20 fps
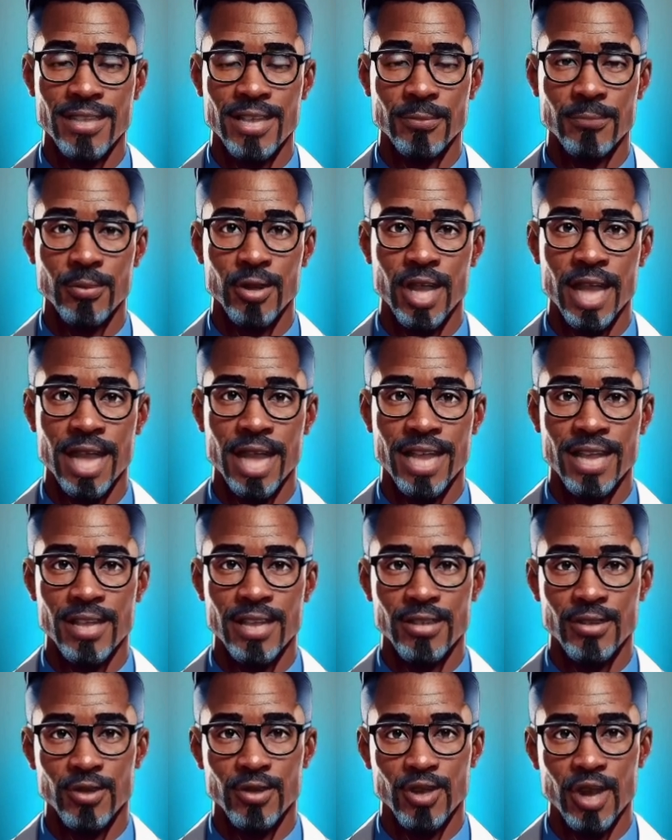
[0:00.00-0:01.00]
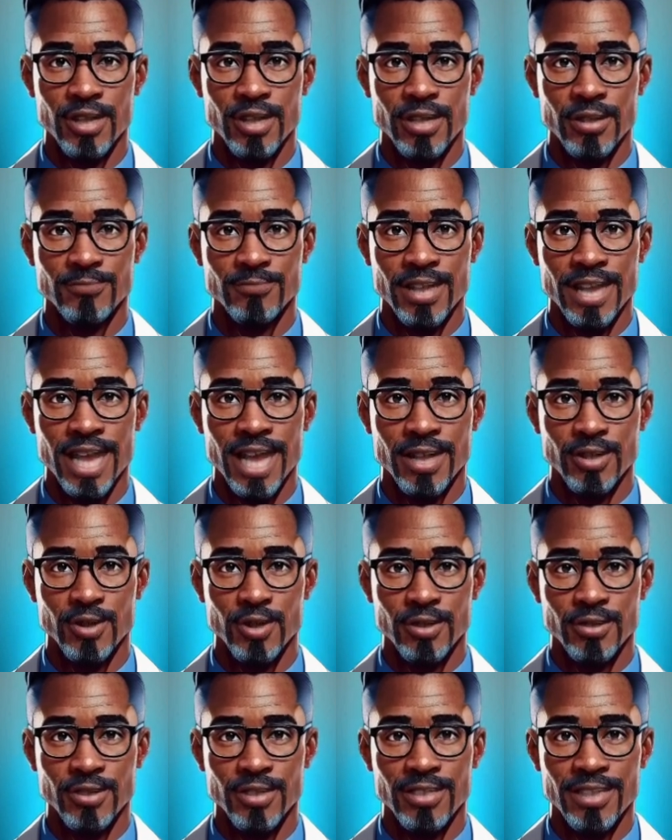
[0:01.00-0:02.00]
Slide number 8,
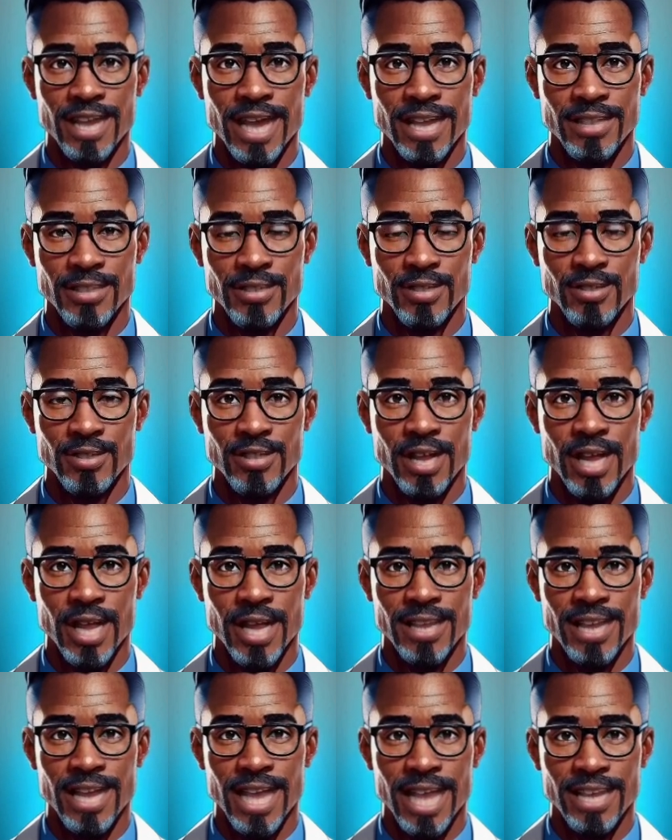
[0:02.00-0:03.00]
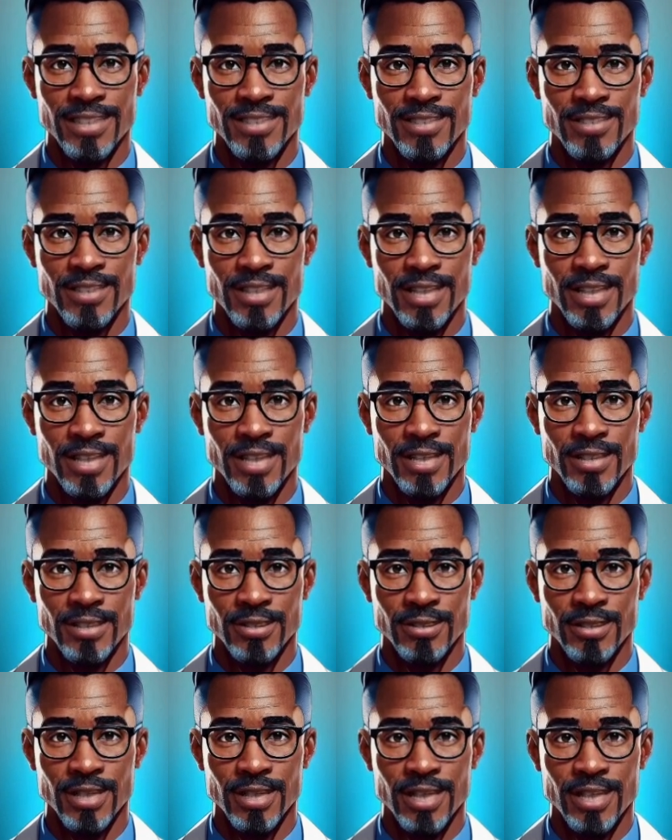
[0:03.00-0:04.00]
Justification Standards
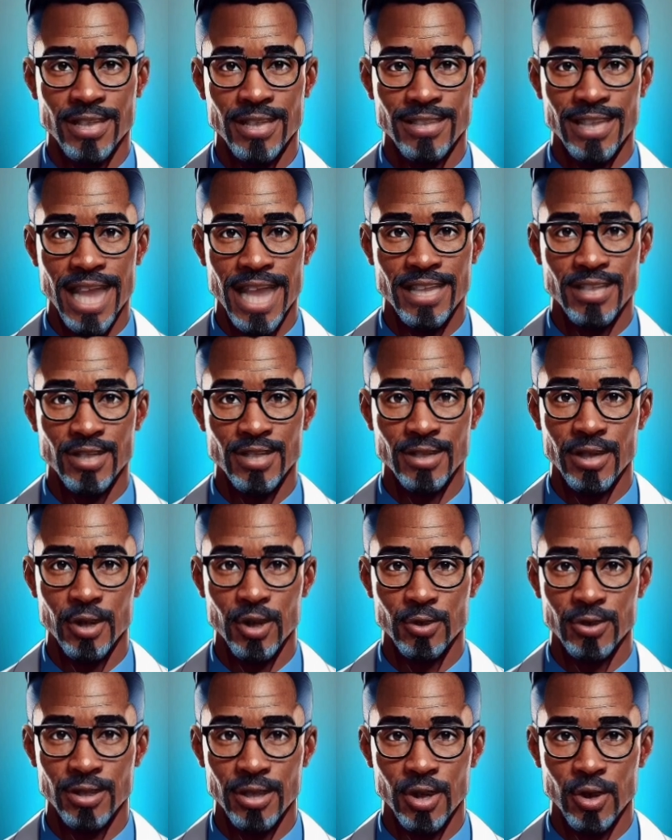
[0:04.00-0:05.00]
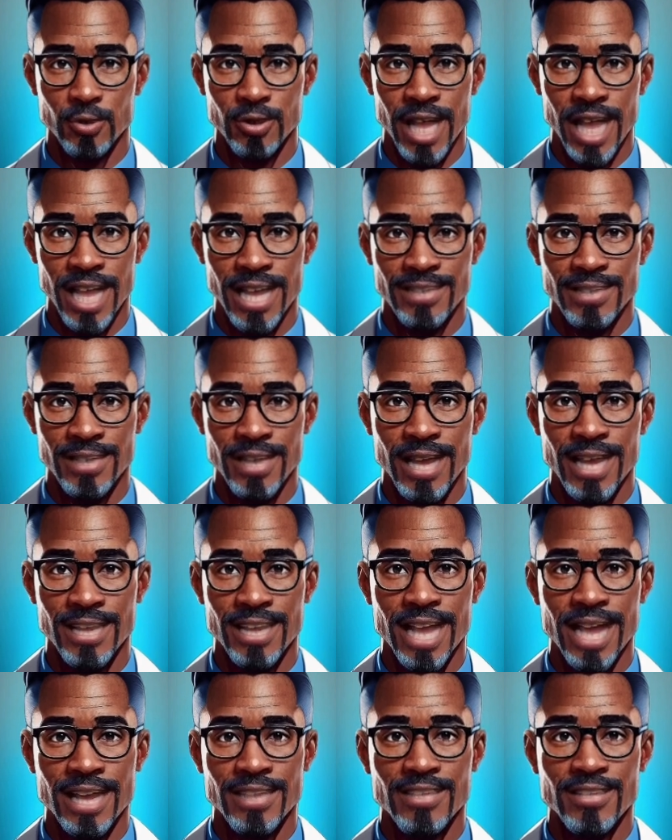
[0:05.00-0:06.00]

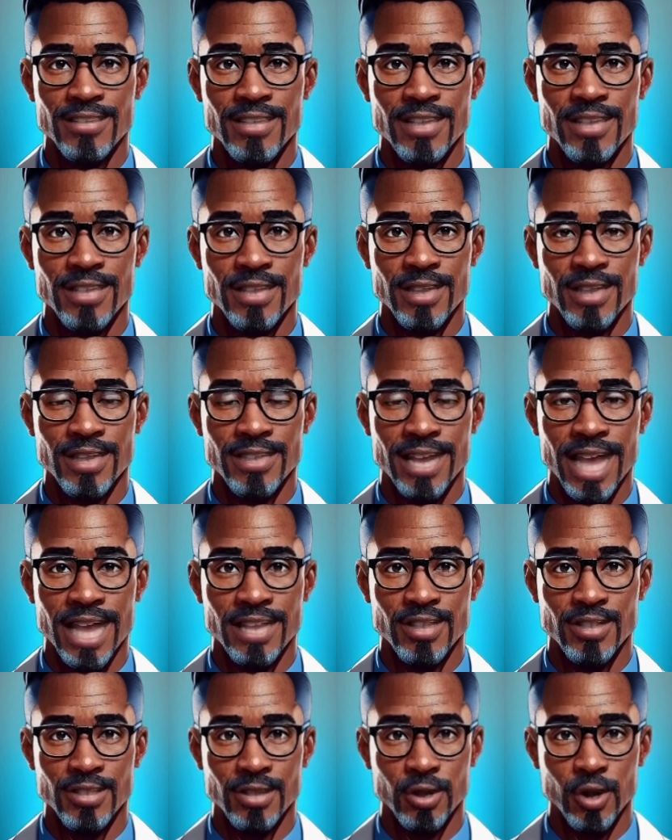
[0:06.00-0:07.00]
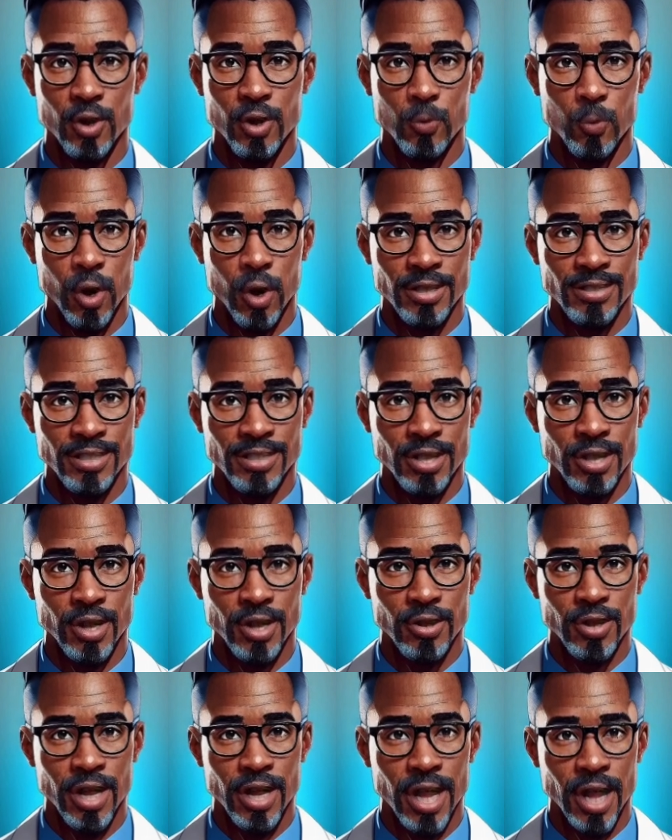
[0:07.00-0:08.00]
STD-009 and
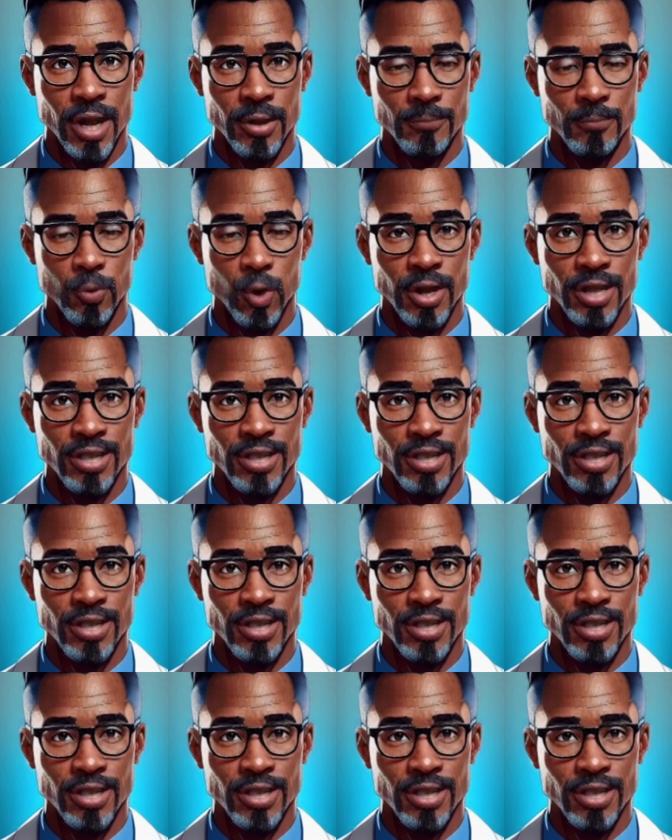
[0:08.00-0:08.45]
STD-010.